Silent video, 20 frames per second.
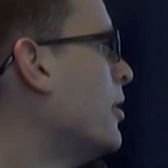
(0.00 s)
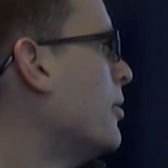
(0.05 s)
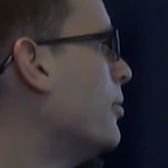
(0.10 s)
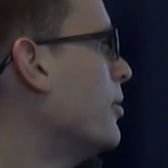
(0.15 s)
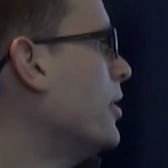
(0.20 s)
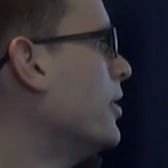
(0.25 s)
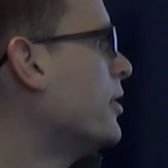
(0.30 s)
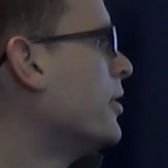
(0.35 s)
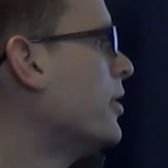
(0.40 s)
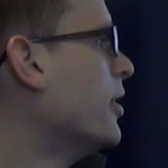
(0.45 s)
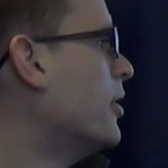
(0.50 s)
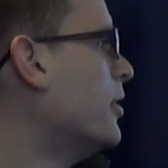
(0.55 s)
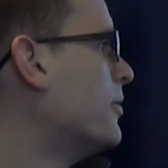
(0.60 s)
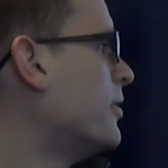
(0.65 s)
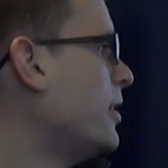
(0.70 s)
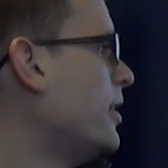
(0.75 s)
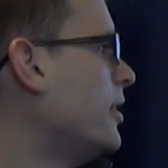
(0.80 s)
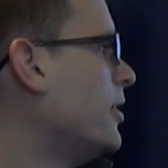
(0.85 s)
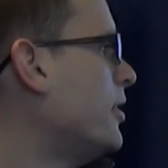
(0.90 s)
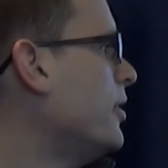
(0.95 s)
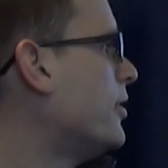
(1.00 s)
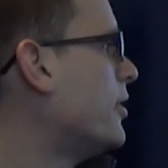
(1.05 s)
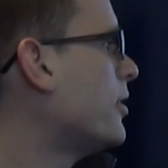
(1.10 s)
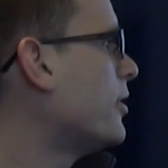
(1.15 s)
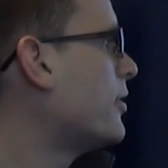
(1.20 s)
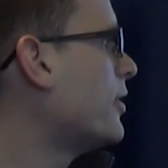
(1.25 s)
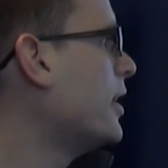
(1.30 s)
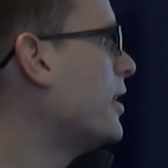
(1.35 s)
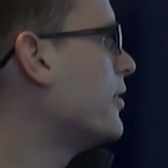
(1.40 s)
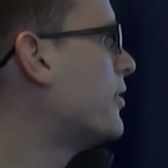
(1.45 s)
Well, you can go over here, you can
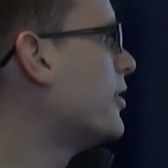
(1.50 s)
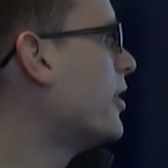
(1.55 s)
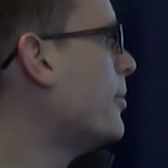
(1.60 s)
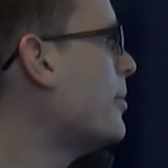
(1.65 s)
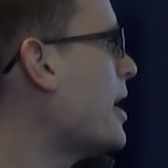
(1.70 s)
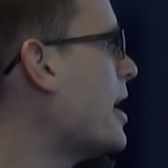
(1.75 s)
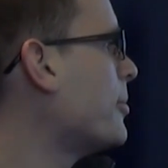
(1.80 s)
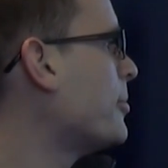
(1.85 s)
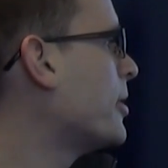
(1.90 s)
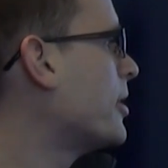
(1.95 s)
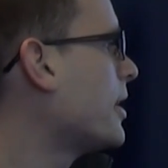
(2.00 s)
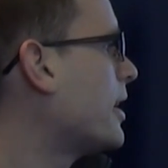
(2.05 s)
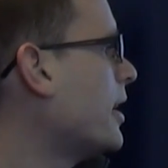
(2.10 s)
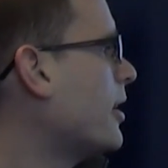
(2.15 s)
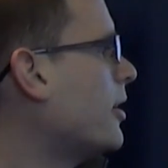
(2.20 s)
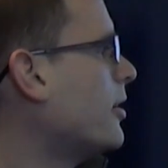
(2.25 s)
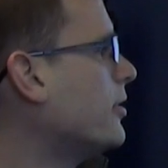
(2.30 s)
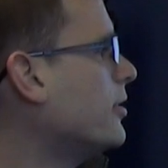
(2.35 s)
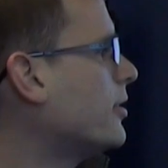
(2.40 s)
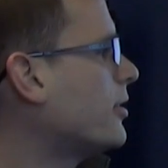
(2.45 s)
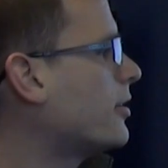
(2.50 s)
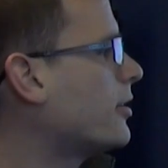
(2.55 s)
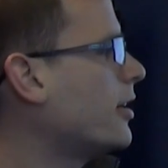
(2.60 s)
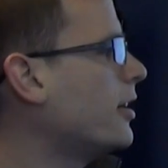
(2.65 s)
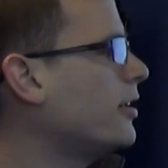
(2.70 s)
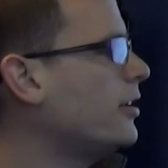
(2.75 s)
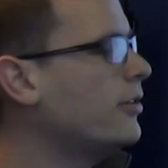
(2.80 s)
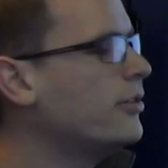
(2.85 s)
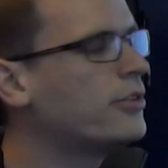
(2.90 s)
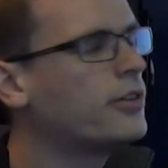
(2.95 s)
create a sub-admin account, you can
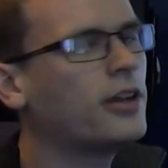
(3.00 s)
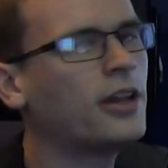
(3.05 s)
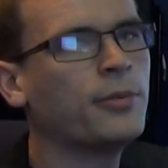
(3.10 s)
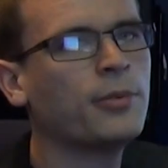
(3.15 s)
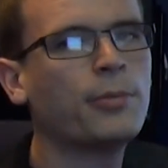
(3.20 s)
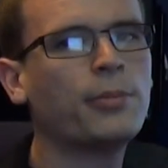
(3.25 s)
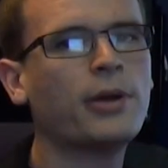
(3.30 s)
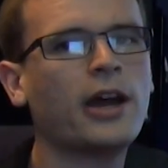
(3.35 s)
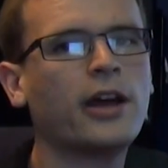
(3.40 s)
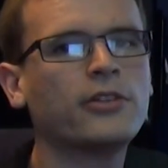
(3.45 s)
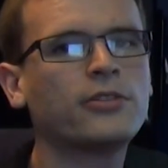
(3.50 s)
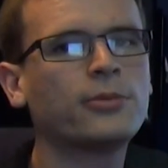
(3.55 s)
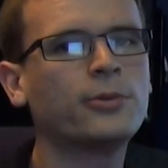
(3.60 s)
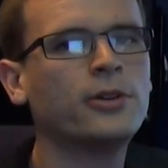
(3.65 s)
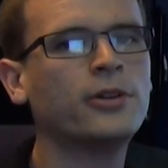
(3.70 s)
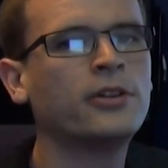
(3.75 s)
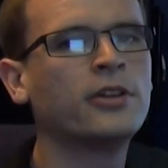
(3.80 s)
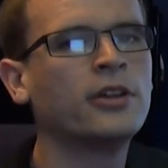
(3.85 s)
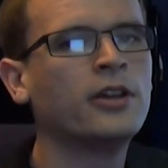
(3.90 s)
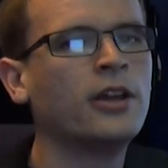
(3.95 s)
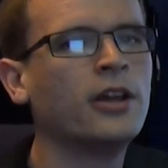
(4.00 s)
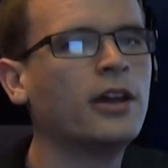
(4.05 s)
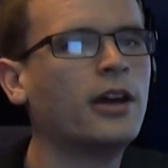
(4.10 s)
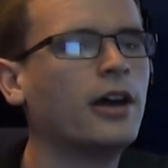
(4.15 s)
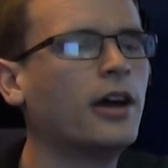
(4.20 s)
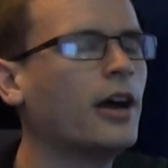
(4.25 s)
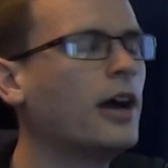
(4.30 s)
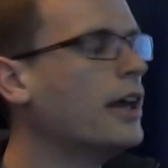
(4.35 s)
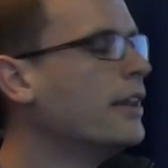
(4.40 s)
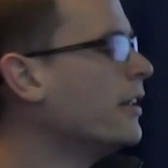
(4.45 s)
create a username, a password,
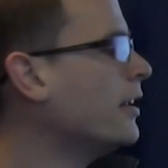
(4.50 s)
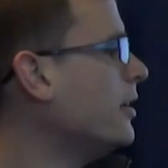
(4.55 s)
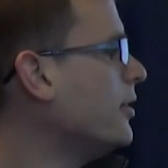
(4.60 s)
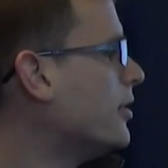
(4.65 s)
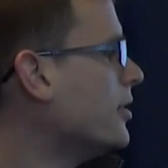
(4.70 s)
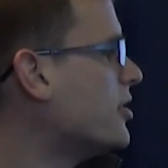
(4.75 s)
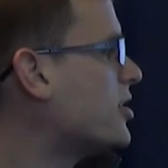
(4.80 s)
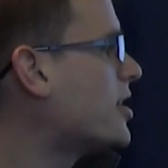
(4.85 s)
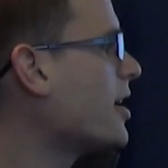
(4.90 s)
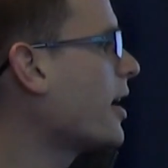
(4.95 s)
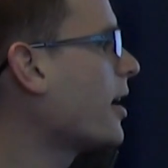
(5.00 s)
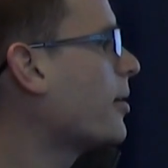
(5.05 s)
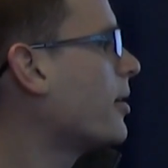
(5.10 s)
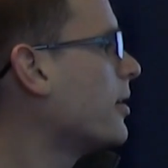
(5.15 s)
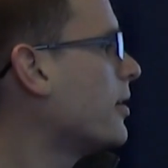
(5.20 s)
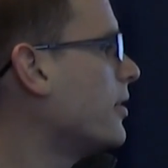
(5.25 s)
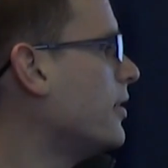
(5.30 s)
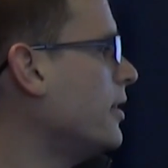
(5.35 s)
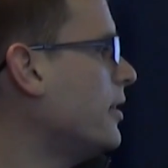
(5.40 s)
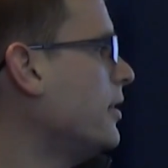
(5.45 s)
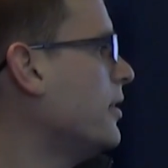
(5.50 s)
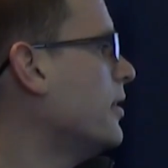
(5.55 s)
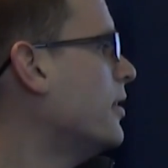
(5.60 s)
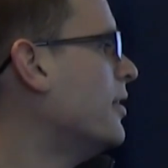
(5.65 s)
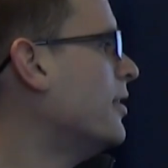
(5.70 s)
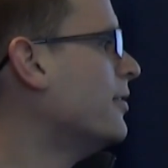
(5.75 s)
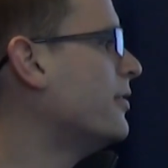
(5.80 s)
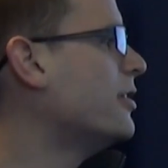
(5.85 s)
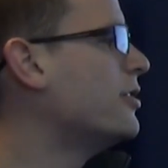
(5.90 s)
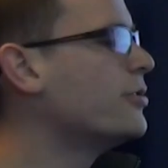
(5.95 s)
and then you can check the
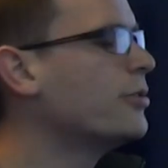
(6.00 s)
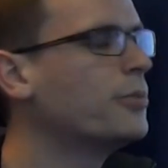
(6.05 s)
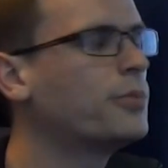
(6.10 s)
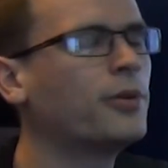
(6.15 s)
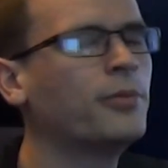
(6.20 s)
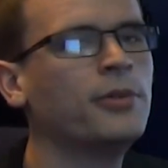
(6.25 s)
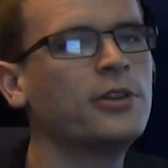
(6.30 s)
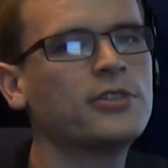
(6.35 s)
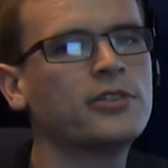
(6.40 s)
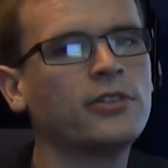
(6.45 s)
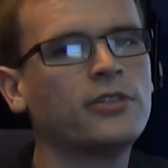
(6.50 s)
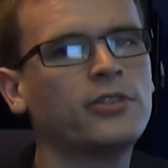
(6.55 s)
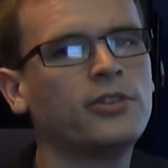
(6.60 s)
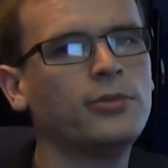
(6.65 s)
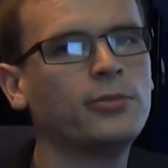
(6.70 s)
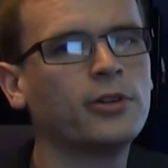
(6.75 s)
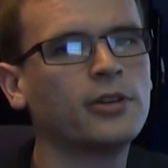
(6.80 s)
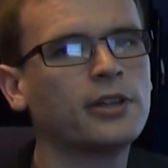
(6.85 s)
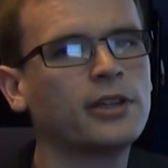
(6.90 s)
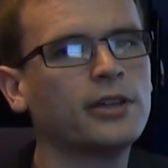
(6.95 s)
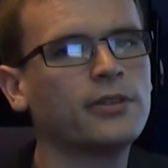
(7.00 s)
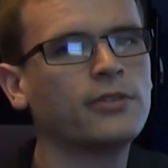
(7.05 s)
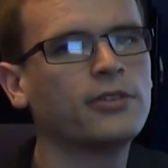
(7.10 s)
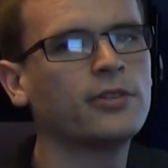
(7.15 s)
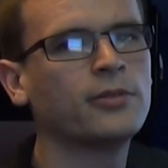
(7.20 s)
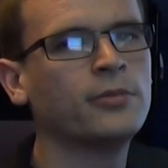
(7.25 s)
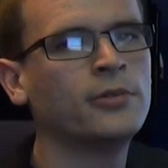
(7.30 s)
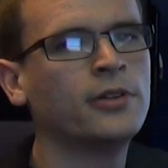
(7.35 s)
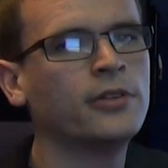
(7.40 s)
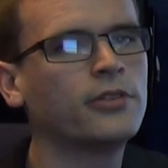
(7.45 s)
individual permissions you want to give
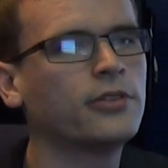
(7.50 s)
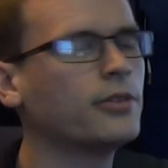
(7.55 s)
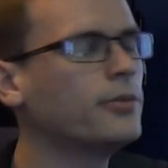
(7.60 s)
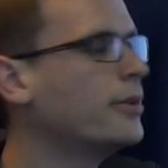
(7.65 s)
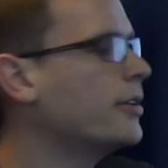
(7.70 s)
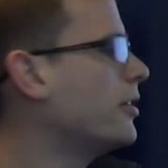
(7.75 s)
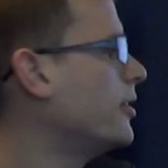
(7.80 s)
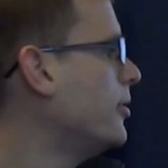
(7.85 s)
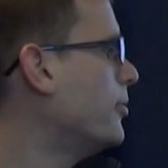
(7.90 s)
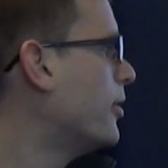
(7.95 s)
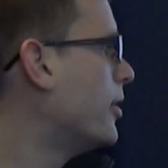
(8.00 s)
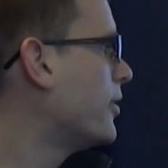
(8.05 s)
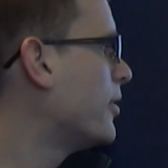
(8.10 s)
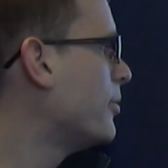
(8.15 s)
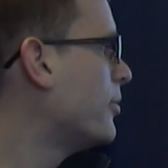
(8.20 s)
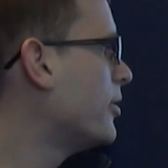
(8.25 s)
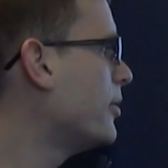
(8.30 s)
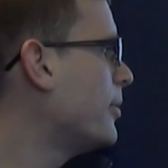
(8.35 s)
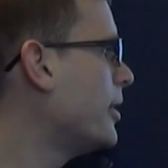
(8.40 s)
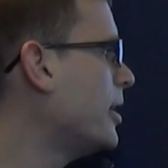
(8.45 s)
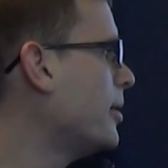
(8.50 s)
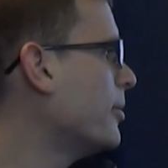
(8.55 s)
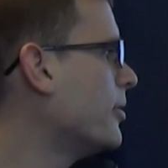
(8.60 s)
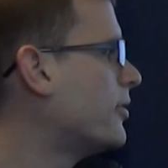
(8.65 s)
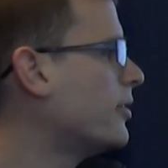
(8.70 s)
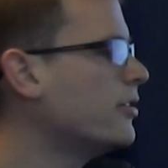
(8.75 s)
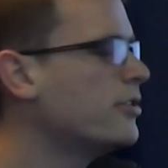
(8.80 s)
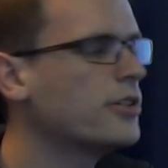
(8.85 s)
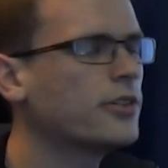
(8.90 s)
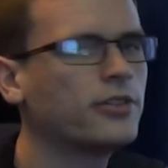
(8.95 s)
someone. So whether you want them to be able
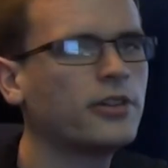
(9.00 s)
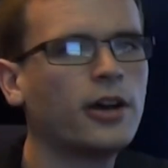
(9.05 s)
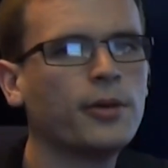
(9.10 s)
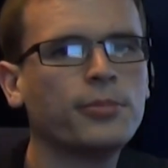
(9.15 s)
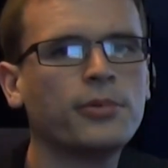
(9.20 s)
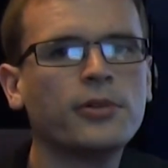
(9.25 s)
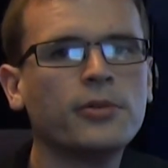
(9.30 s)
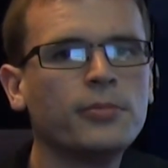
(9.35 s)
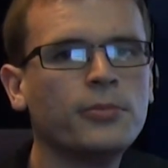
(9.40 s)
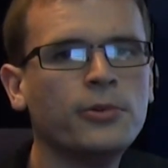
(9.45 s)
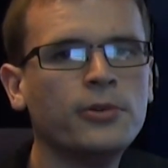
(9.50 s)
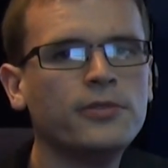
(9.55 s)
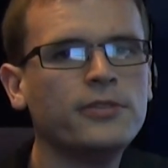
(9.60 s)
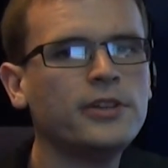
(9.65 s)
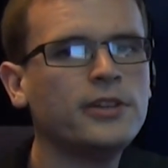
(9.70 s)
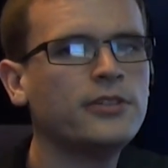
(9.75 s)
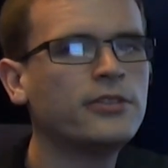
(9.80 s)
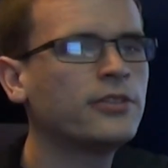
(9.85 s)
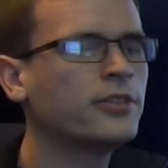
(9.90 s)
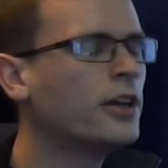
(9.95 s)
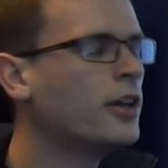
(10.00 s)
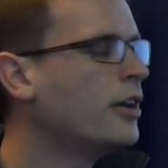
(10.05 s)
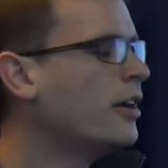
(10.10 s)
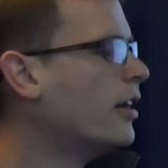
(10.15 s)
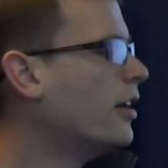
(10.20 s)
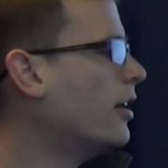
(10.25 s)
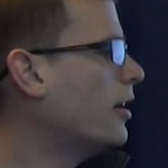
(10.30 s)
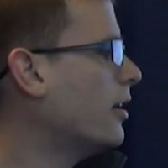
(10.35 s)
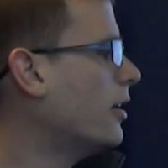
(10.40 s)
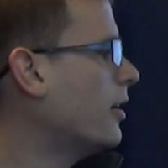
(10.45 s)
to just upload movies
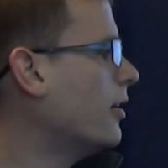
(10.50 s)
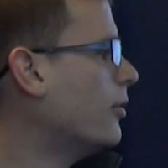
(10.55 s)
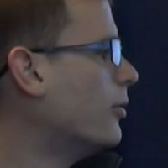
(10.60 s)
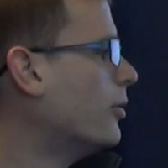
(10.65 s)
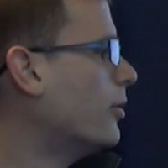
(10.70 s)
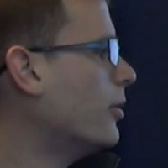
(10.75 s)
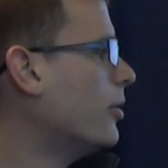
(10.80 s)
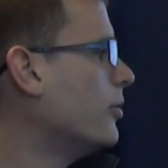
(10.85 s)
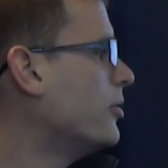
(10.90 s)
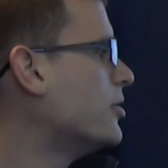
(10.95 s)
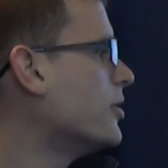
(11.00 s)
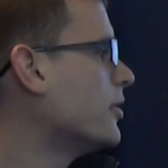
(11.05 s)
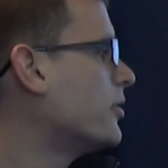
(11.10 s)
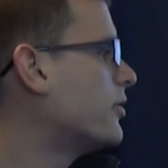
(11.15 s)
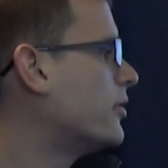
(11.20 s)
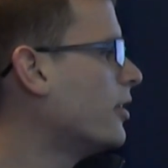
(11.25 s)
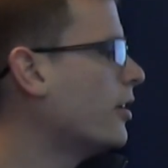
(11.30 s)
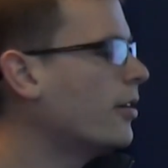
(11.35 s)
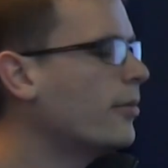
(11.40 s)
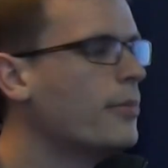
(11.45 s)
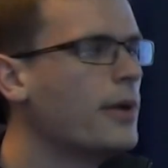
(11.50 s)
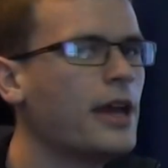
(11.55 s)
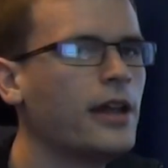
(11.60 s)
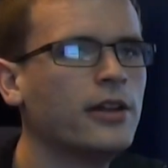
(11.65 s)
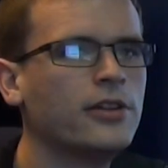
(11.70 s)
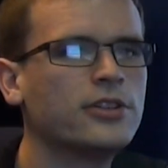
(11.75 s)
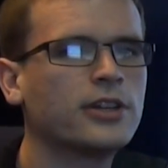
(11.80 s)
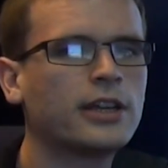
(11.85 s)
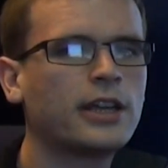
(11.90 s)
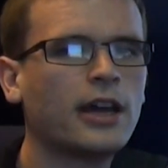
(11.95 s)
or just
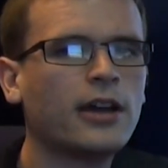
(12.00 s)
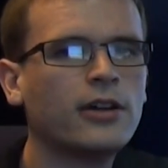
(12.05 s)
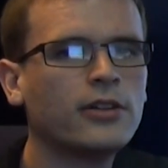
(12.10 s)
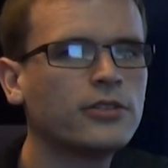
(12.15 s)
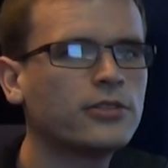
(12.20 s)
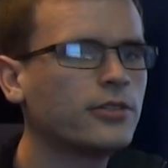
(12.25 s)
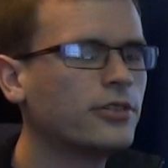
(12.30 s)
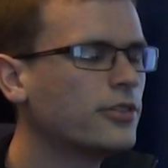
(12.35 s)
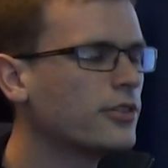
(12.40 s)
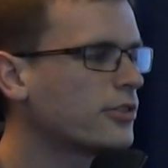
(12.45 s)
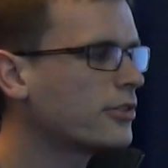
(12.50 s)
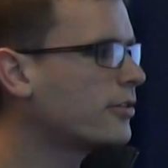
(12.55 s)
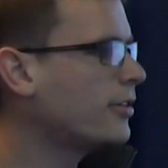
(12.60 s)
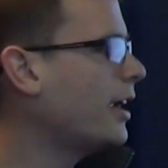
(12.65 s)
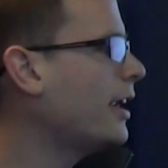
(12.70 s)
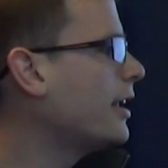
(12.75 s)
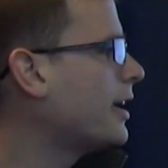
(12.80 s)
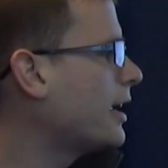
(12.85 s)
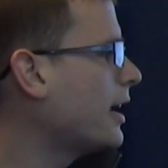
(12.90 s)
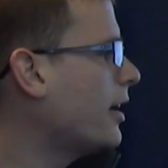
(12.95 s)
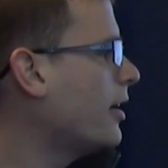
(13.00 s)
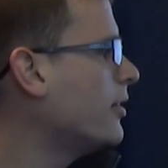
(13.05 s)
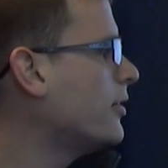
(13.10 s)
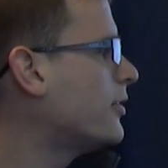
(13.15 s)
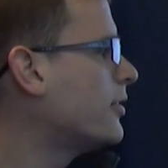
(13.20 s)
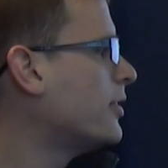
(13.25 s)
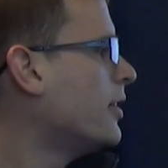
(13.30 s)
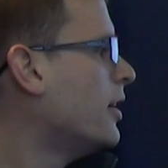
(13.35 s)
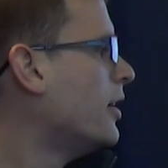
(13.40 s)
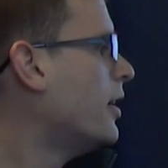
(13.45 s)
manage accounts or just create
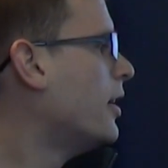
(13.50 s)
accounts,